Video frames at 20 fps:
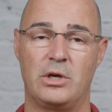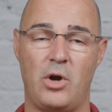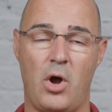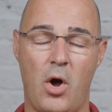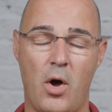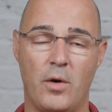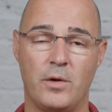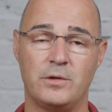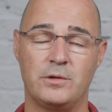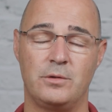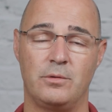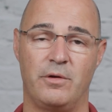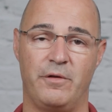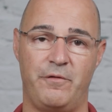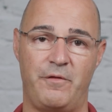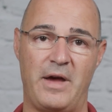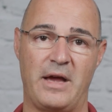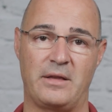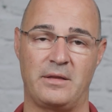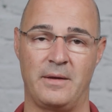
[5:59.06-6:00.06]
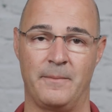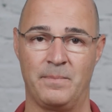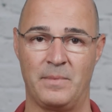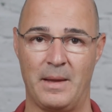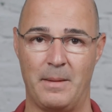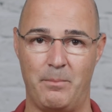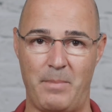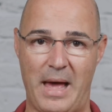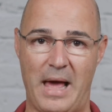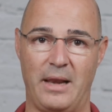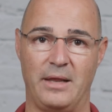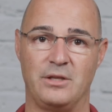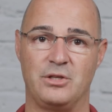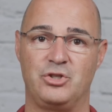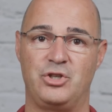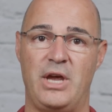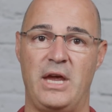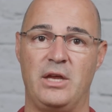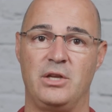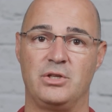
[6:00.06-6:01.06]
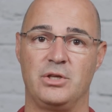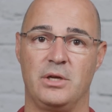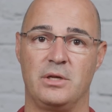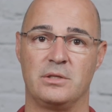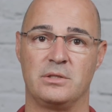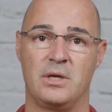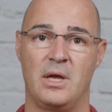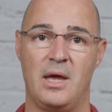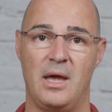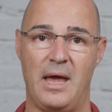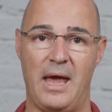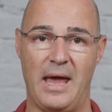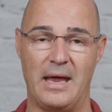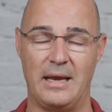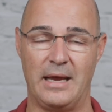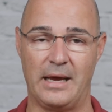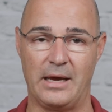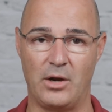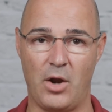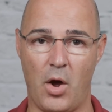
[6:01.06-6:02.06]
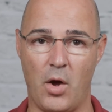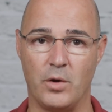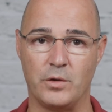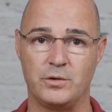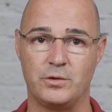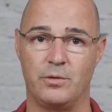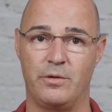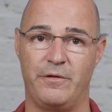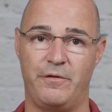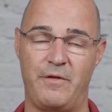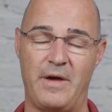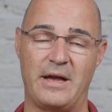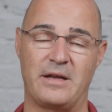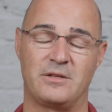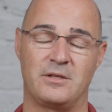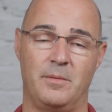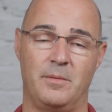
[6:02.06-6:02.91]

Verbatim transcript: can also affect balance changes, and it can also affect